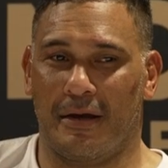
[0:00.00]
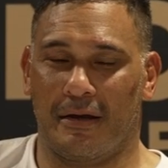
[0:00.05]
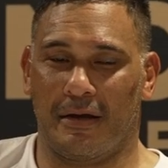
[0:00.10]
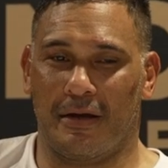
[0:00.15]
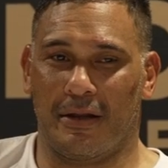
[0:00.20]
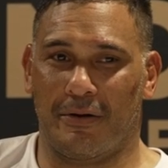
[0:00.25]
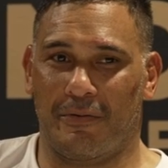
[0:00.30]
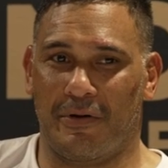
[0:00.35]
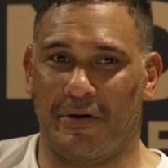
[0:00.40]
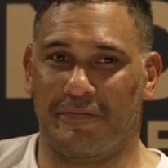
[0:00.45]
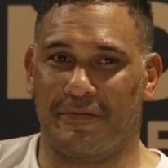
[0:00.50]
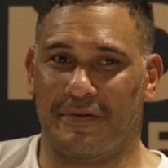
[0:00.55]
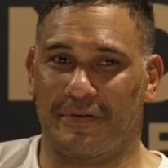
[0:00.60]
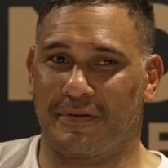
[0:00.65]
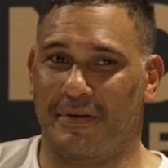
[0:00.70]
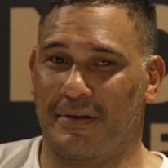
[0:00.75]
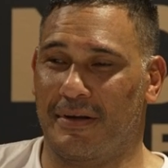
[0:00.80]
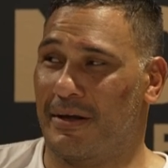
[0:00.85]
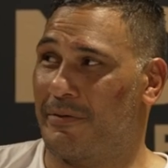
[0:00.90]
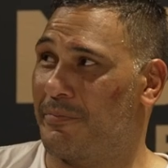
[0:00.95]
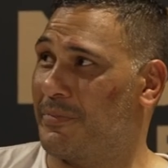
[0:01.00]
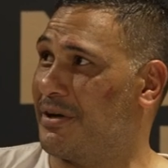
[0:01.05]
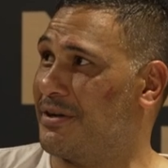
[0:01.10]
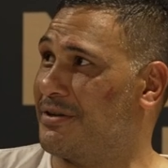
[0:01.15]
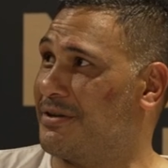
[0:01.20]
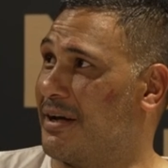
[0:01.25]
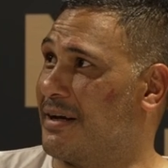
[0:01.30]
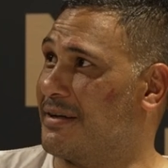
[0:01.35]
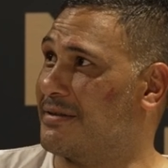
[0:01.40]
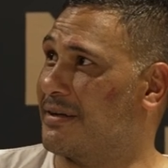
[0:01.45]
yeah, the ref just didn't give me a
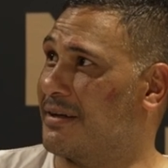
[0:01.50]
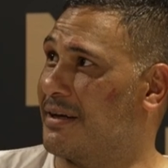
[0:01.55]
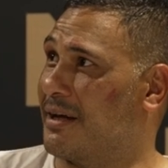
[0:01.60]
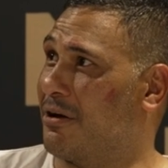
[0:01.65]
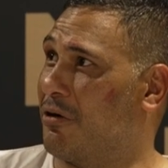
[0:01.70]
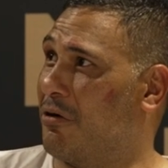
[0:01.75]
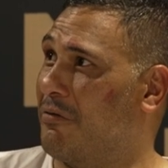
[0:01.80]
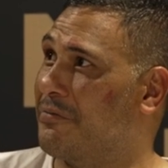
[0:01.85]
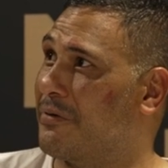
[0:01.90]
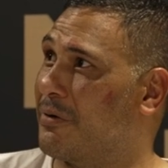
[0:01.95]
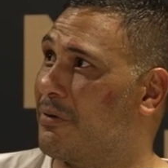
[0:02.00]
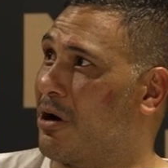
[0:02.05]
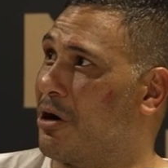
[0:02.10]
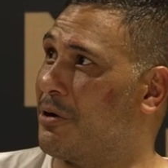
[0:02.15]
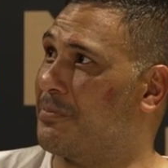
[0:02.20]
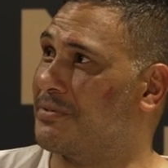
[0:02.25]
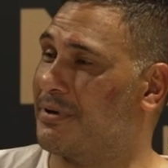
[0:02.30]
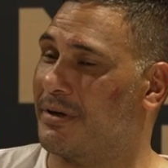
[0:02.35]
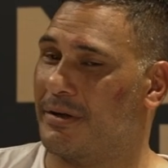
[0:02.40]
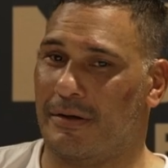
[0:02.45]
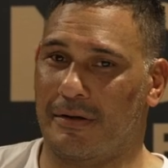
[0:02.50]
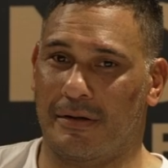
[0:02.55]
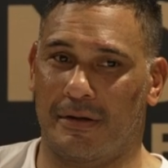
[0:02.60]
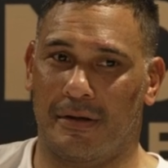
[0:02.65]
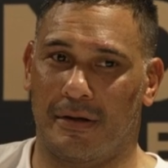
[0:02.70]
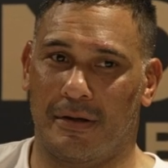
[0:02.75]
chance to get off the ropes, and